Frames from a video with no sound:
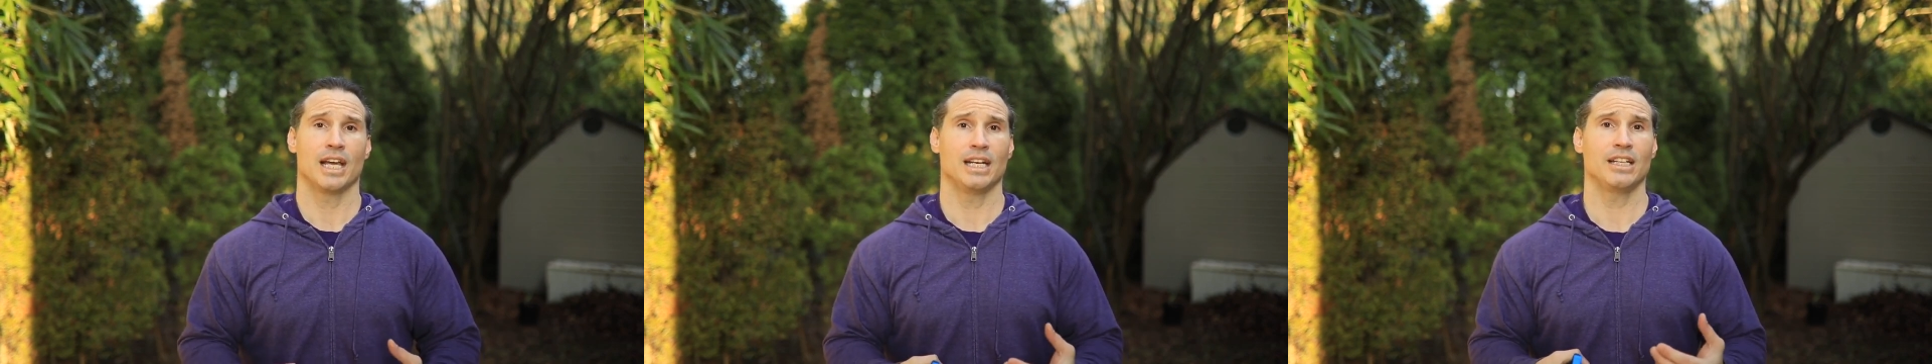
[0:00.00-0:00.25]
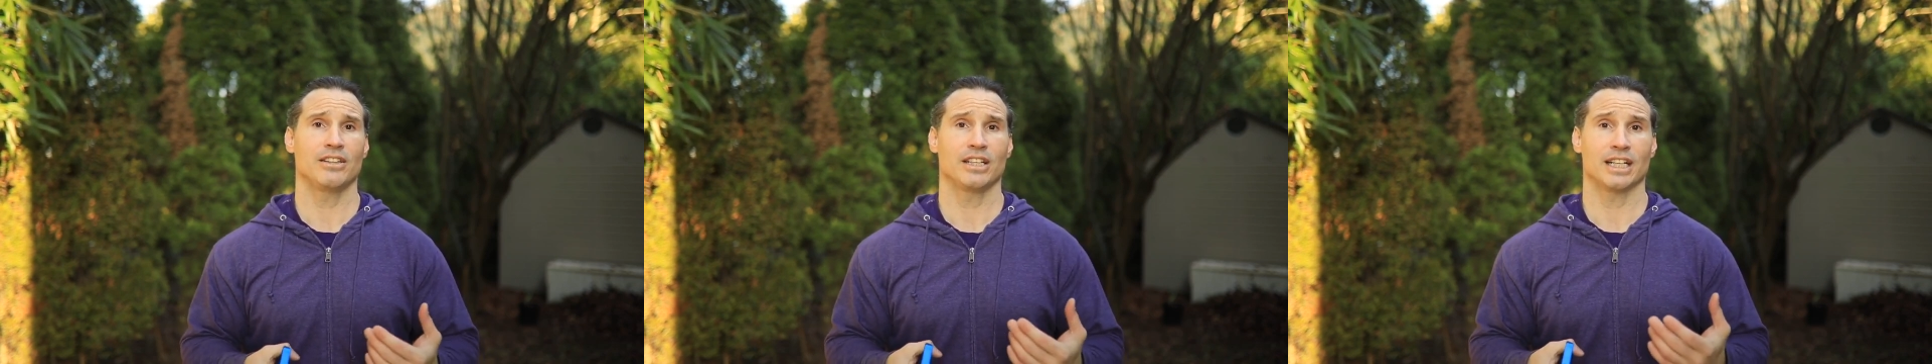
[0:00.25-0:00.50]

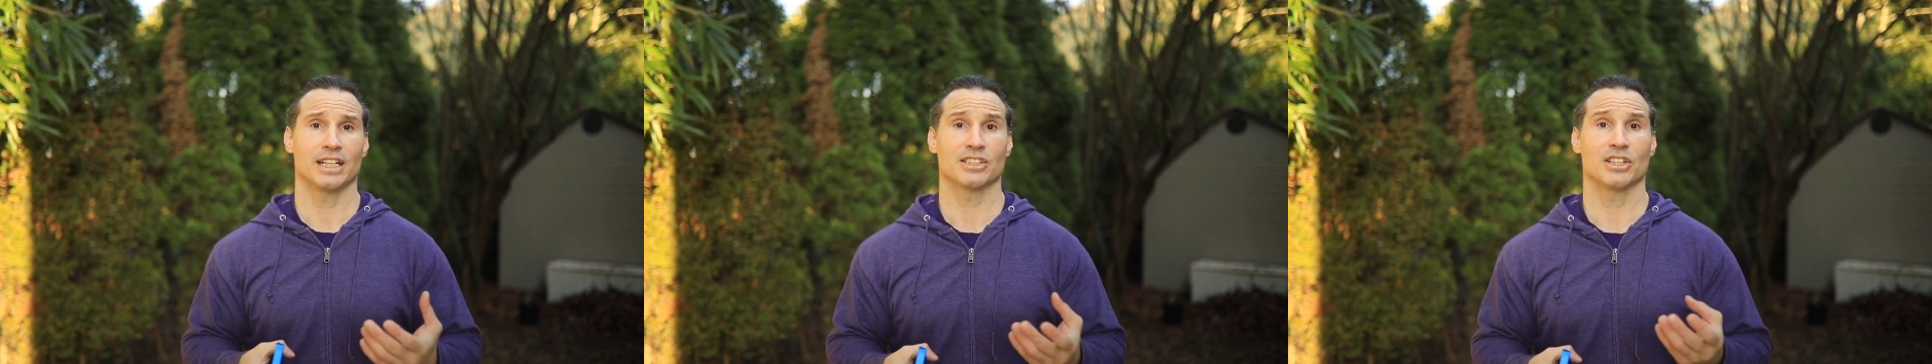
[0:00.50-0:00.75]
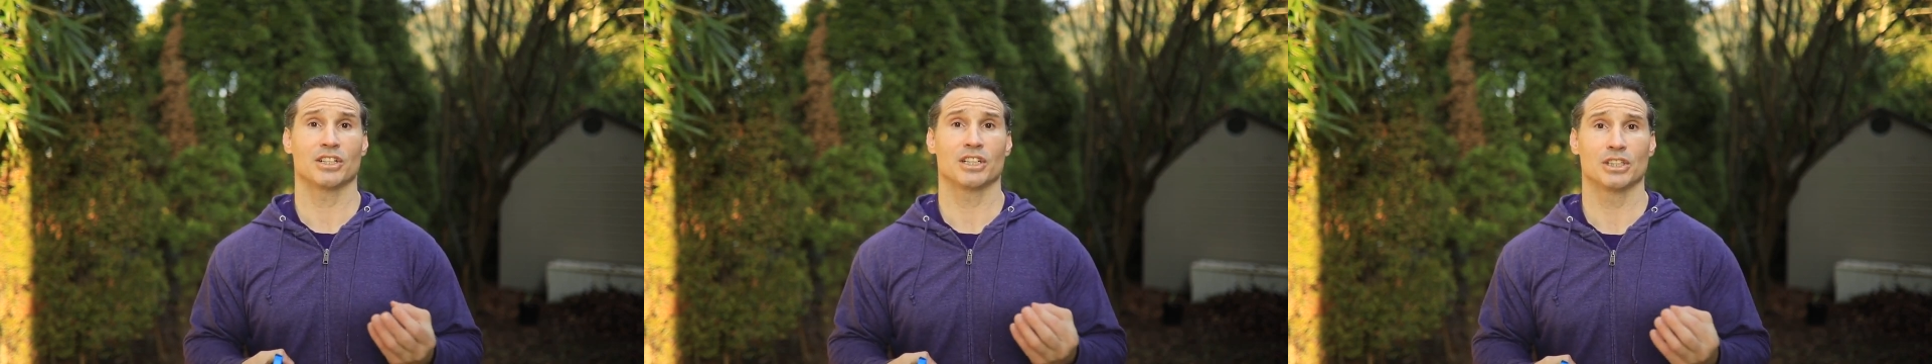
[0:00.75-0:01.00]
Anything that
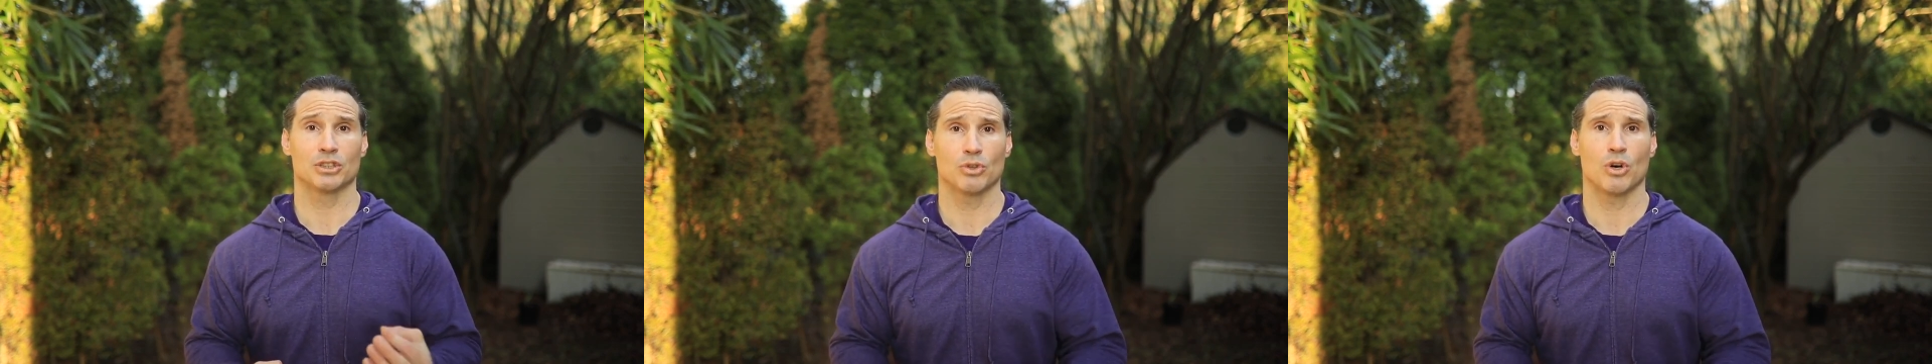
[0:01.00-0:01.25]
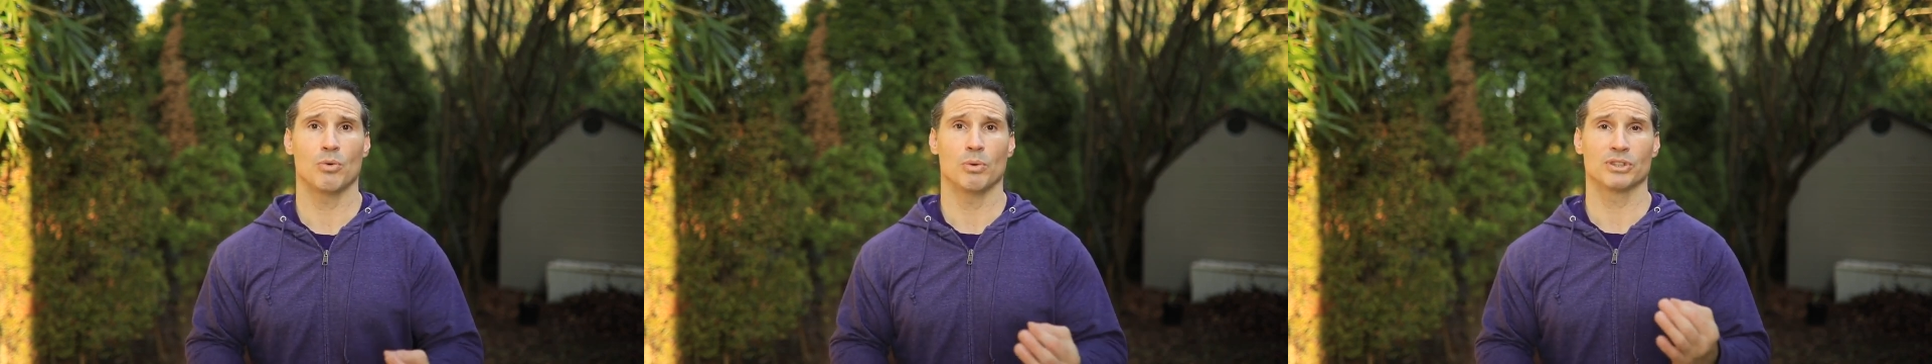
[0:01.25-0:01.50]
is under
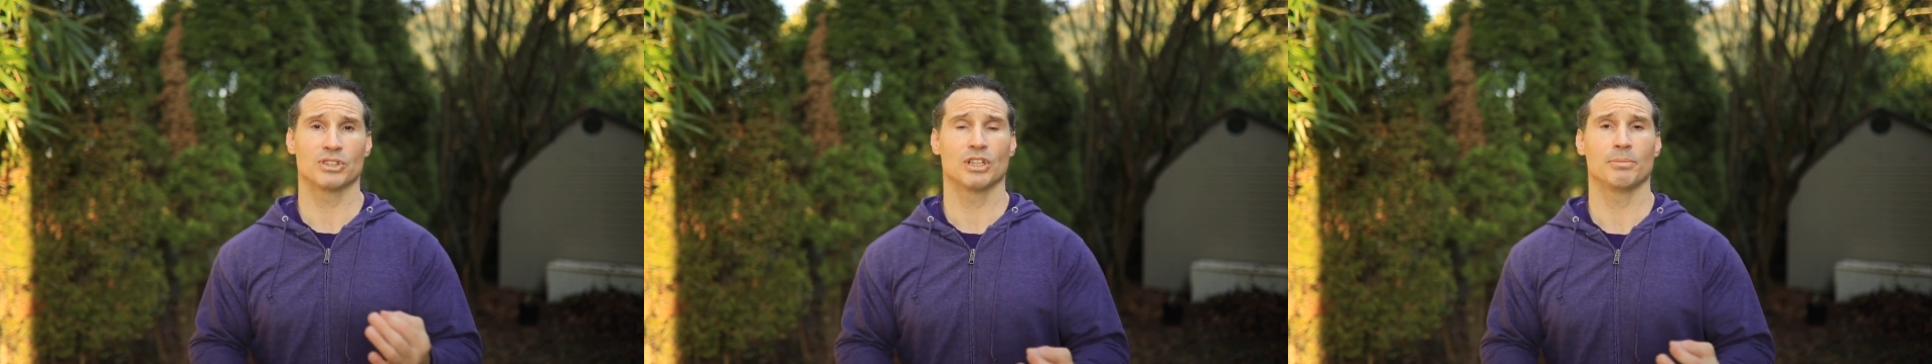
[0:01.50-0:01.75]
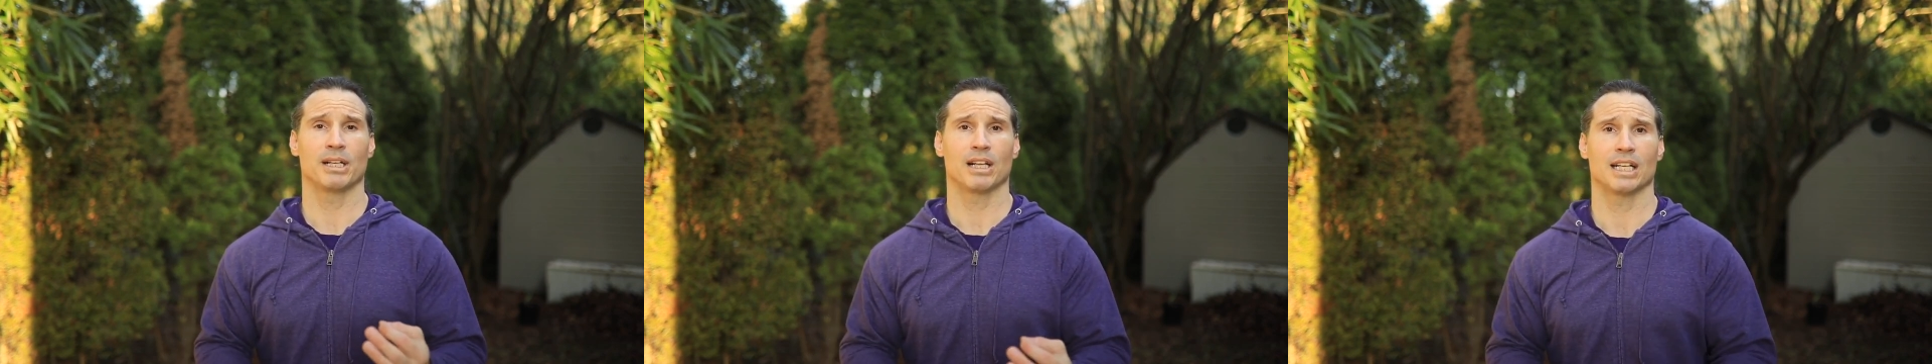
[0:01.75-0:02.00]
control will
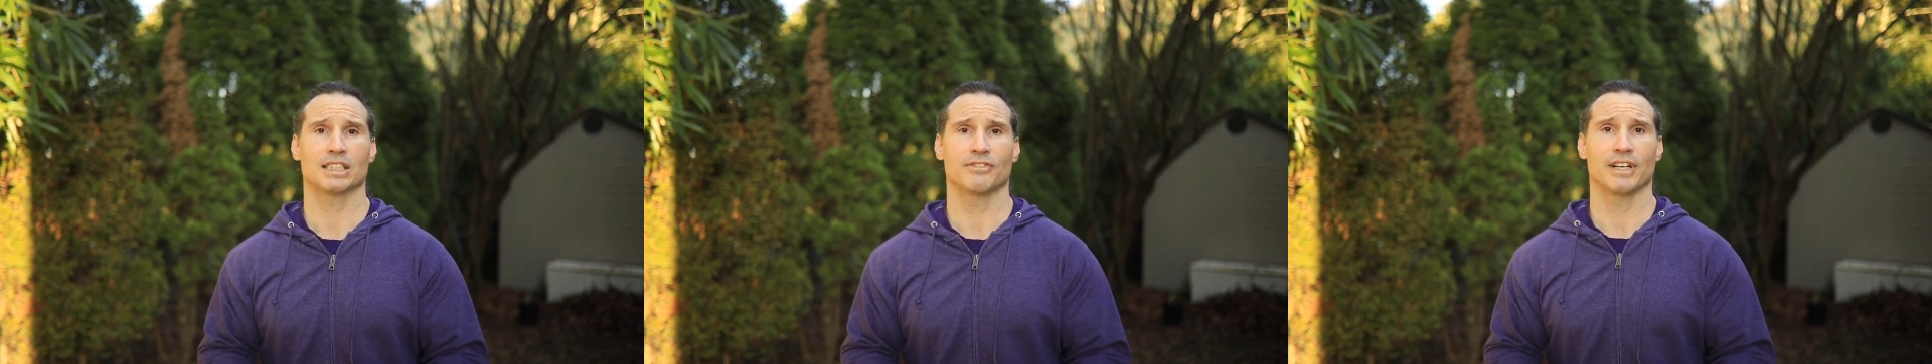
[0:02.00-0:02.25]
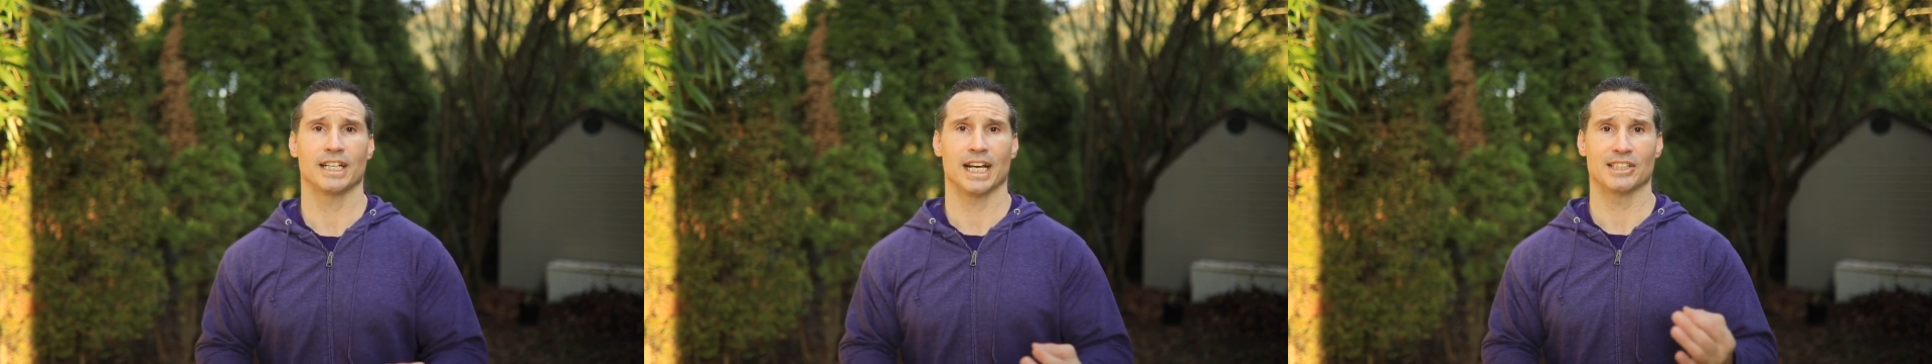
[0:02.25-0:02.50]
still be
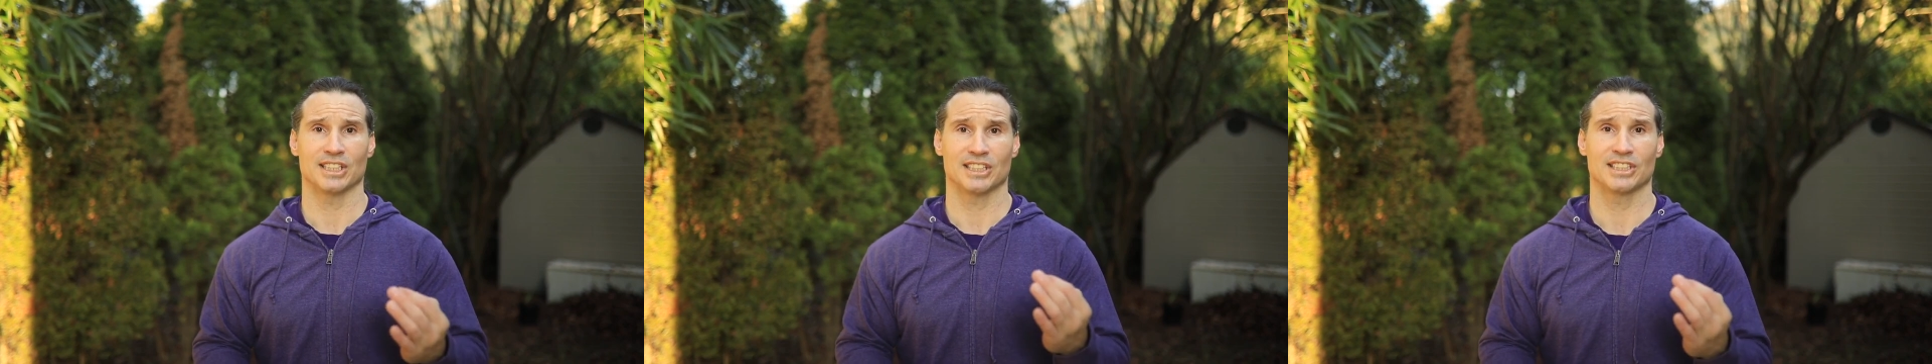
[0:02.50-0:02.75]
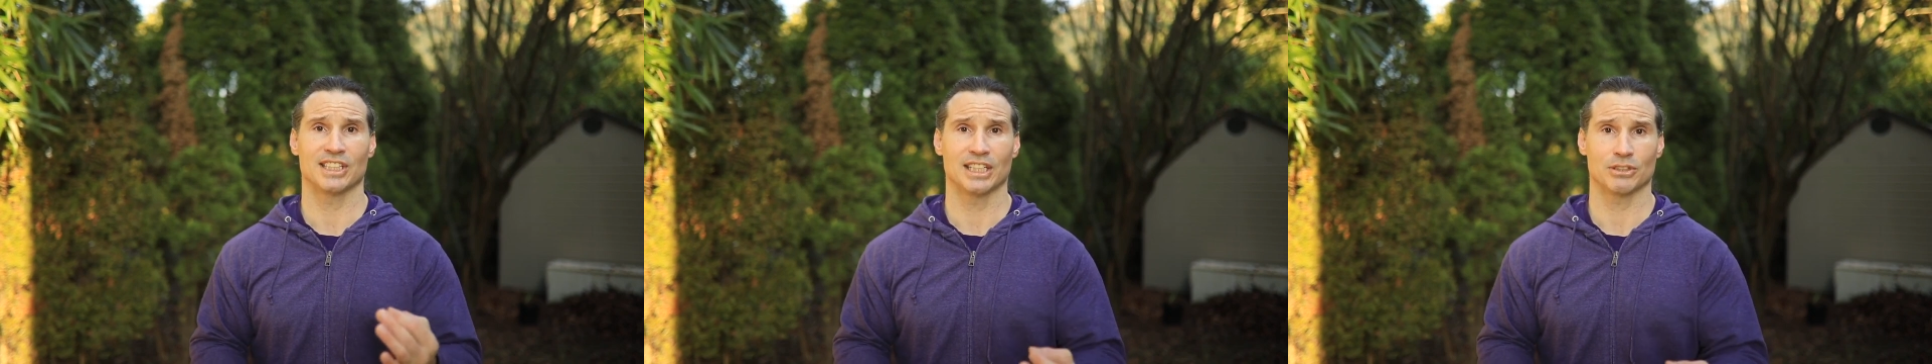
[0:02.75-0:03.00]
classified as
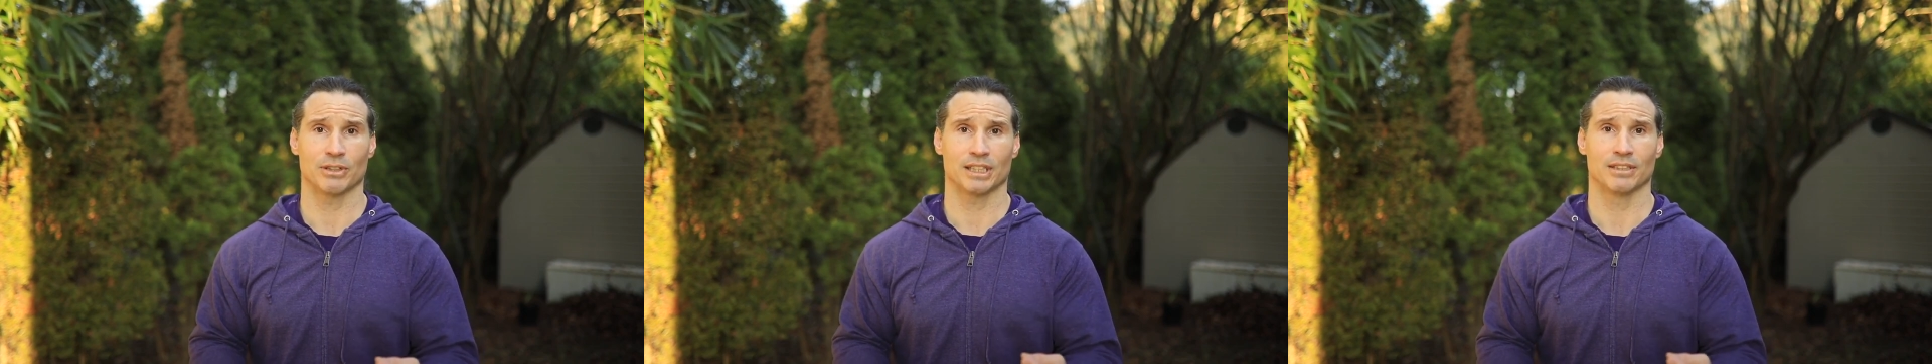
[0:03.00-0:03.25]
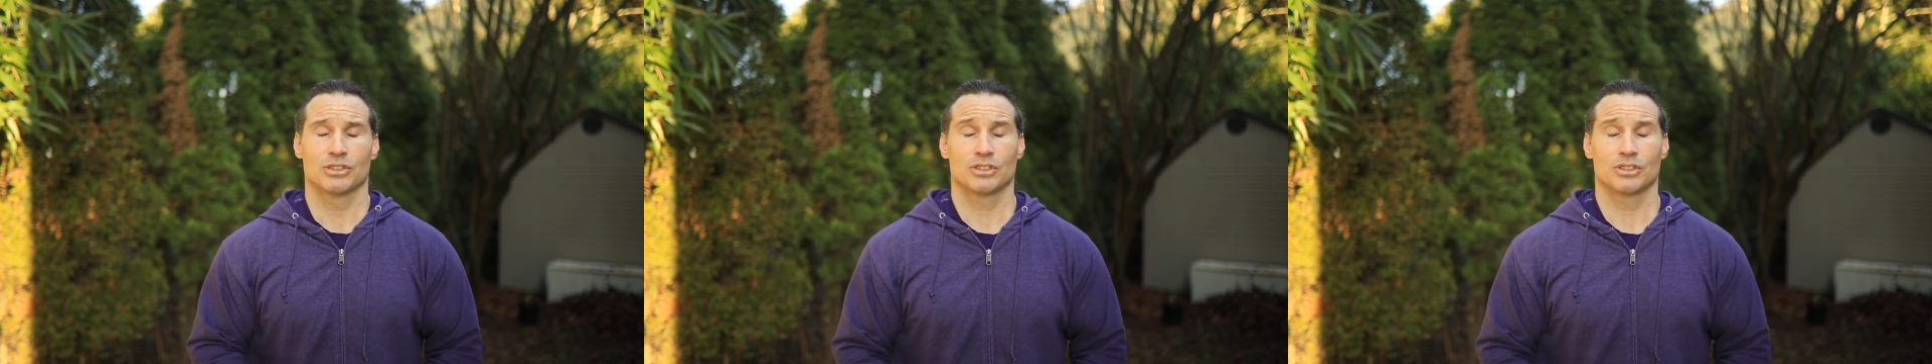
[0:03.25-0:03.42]
eccentric.